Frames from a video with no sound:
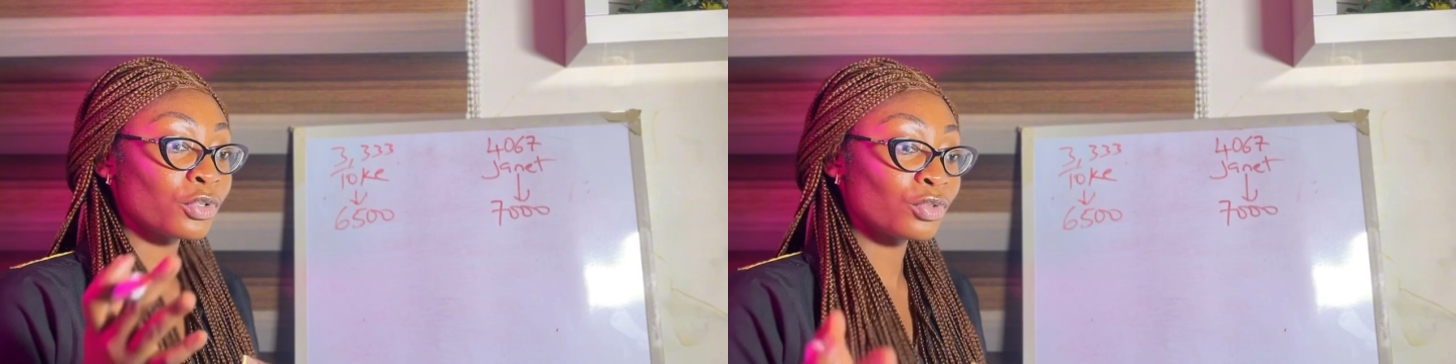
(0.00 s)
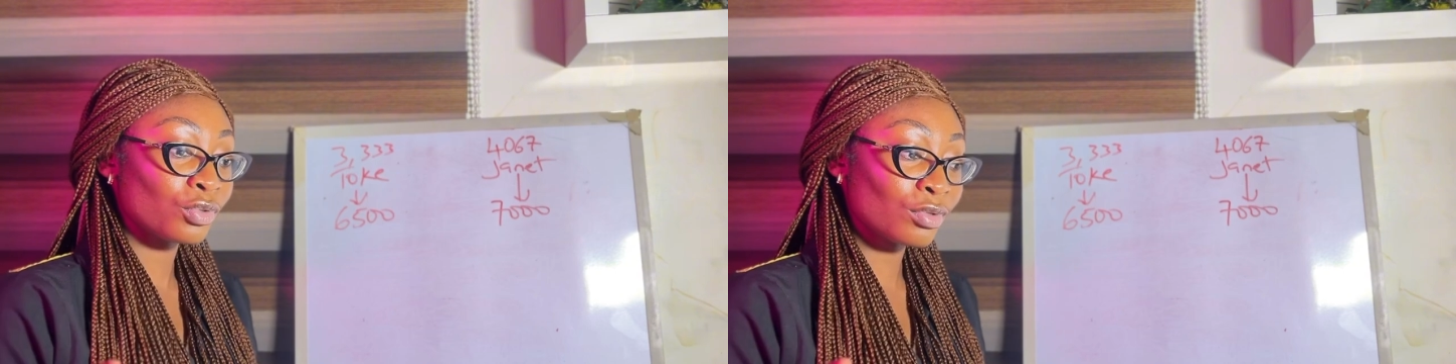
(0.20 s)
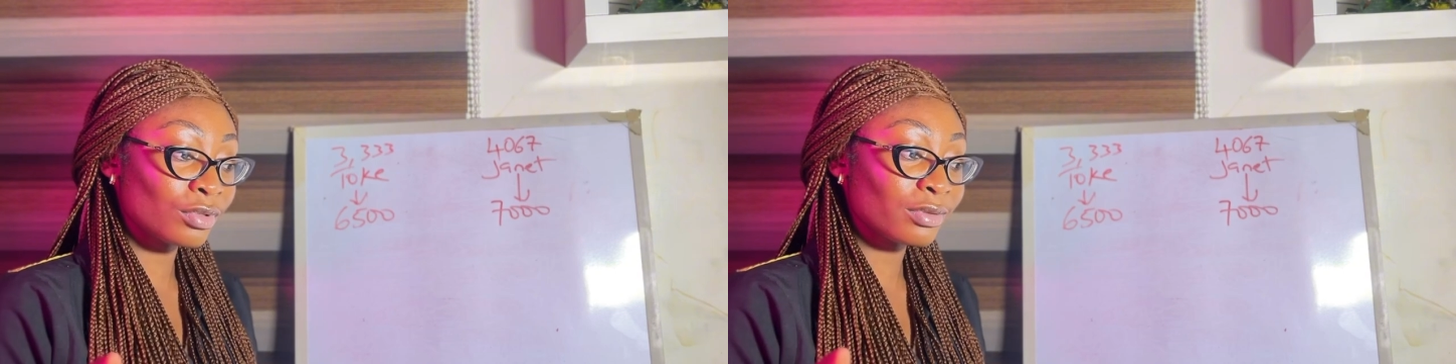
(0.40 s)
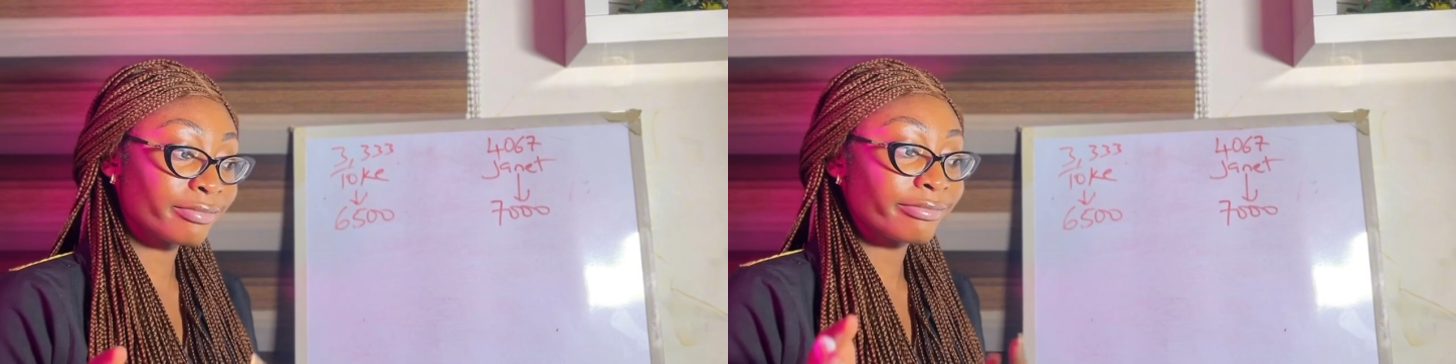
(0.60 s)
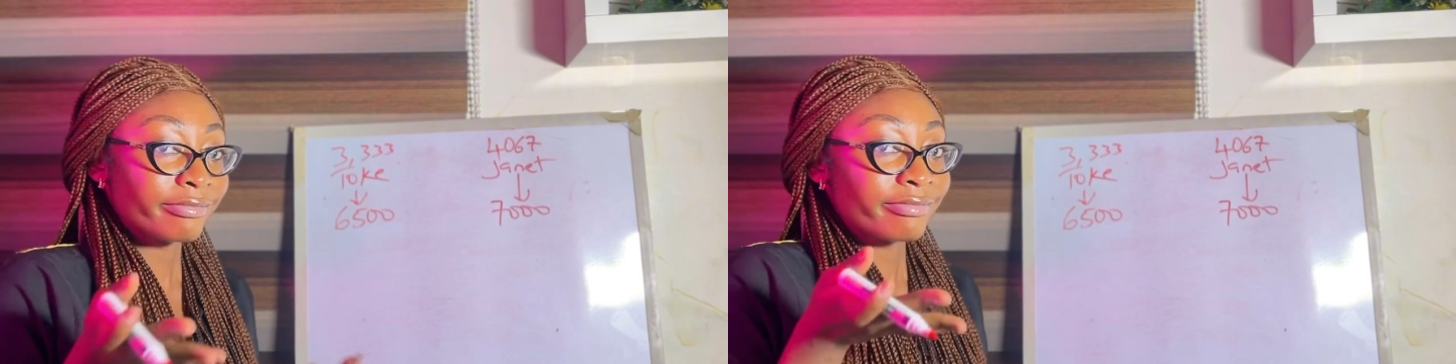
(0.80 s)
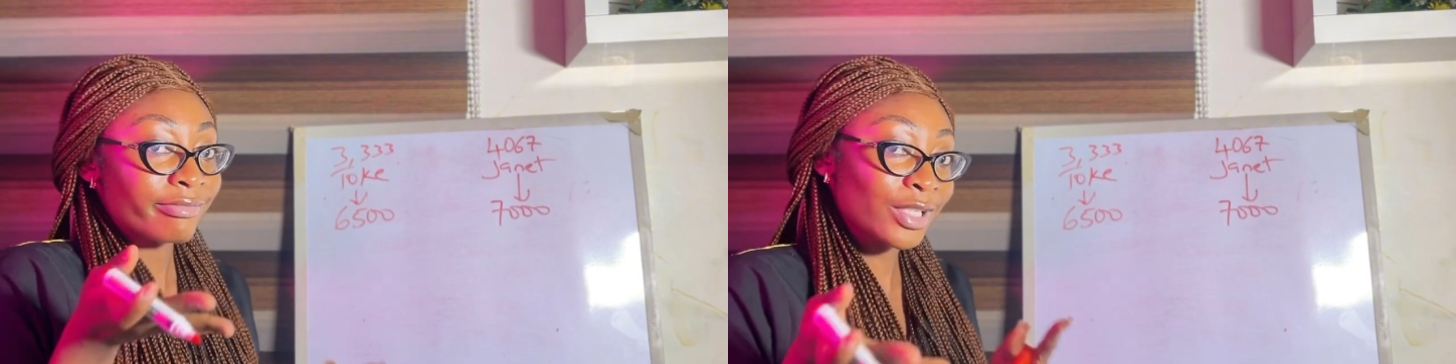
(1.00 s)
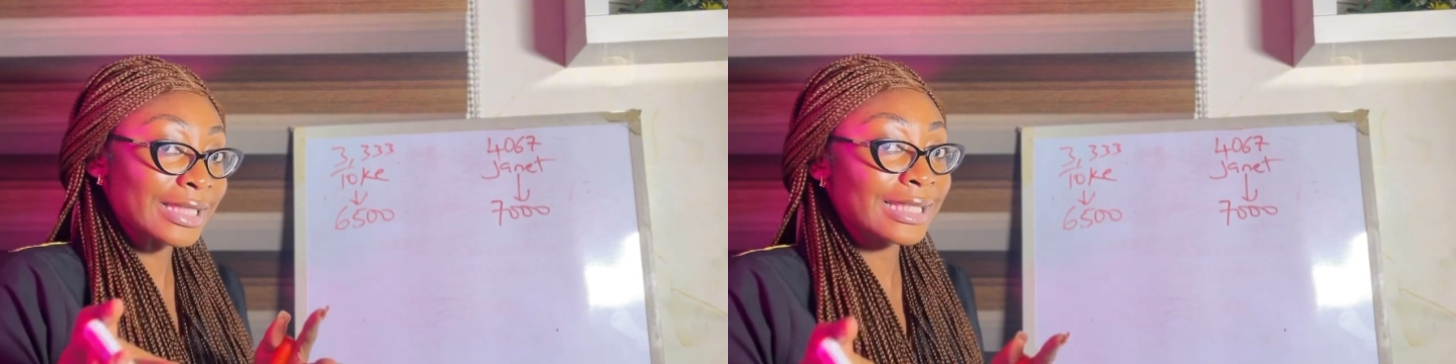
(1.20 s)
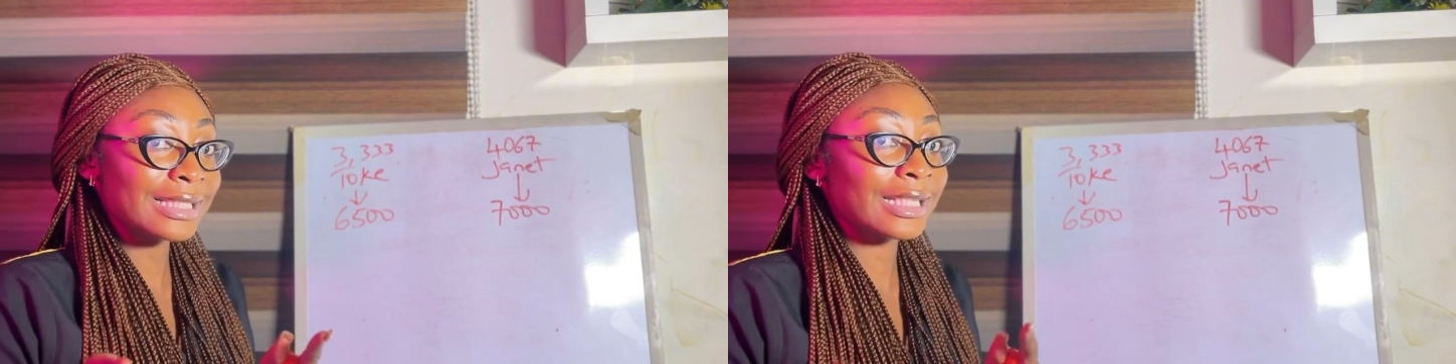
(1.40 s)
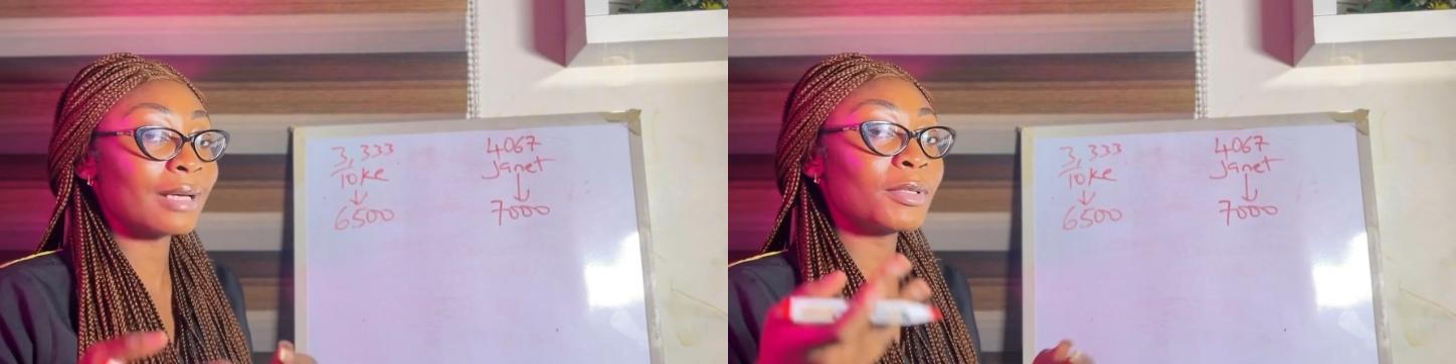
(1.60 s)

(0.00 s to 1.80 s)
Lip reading: you. Much later,